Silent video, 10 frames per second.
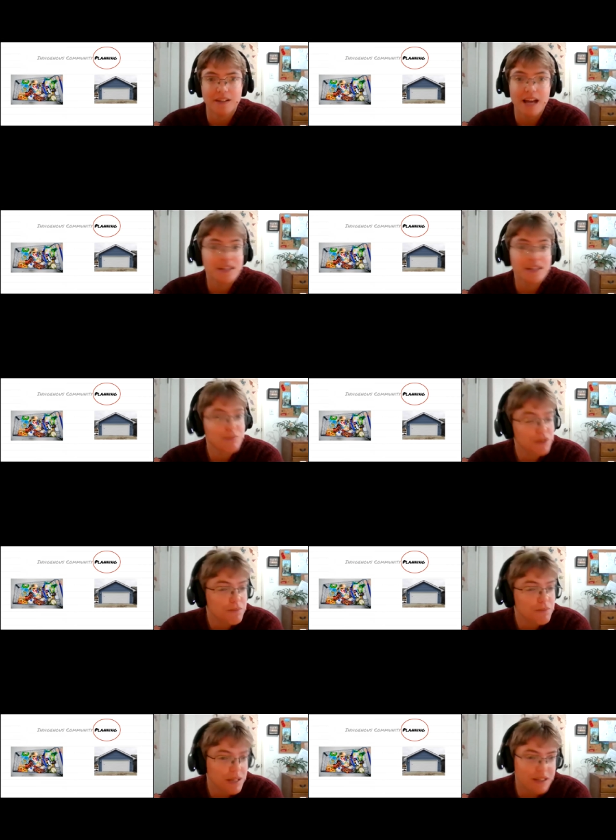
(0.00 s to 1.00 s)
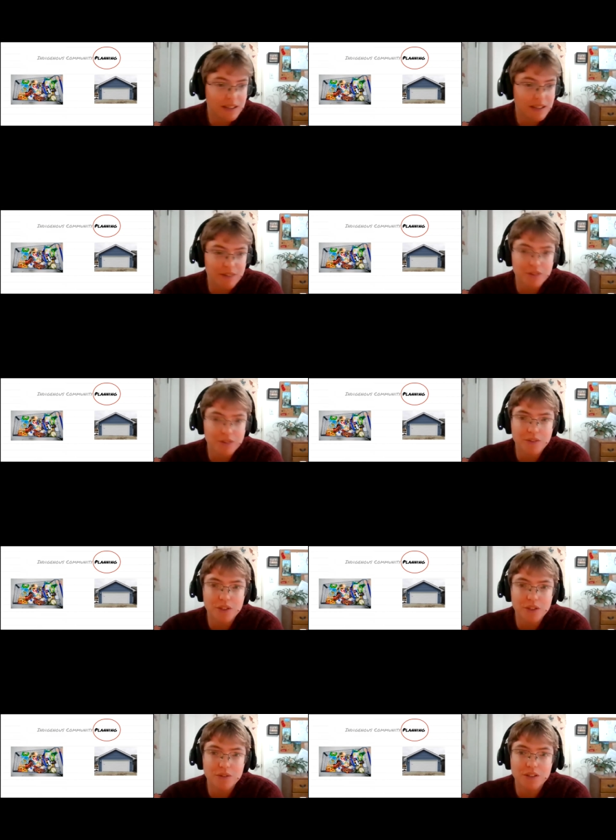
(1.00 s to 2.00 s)
At its most basic level,
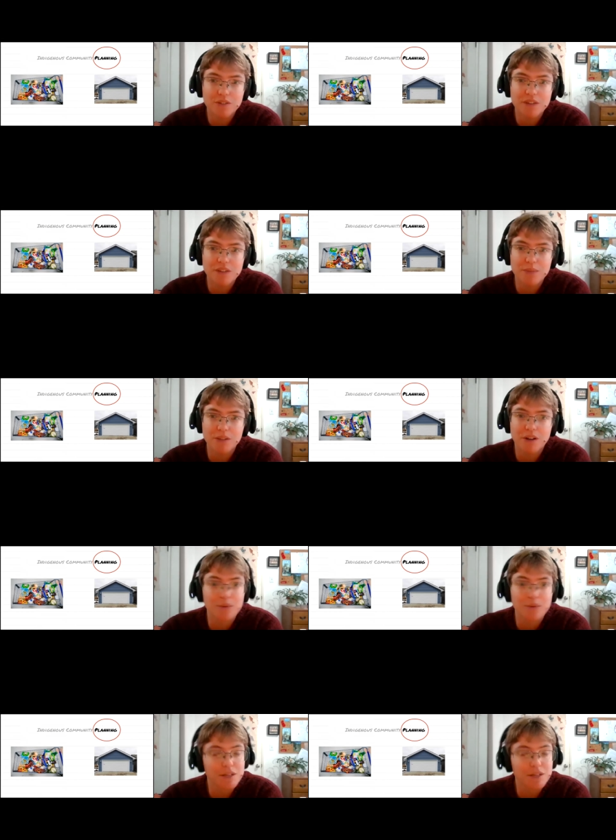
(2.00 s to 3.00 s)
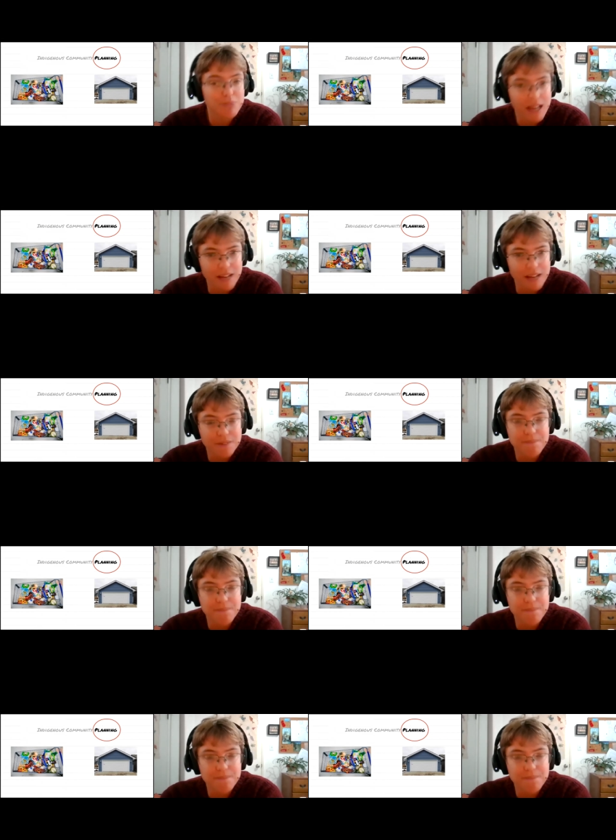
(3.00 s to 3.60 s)
you and your family already plan.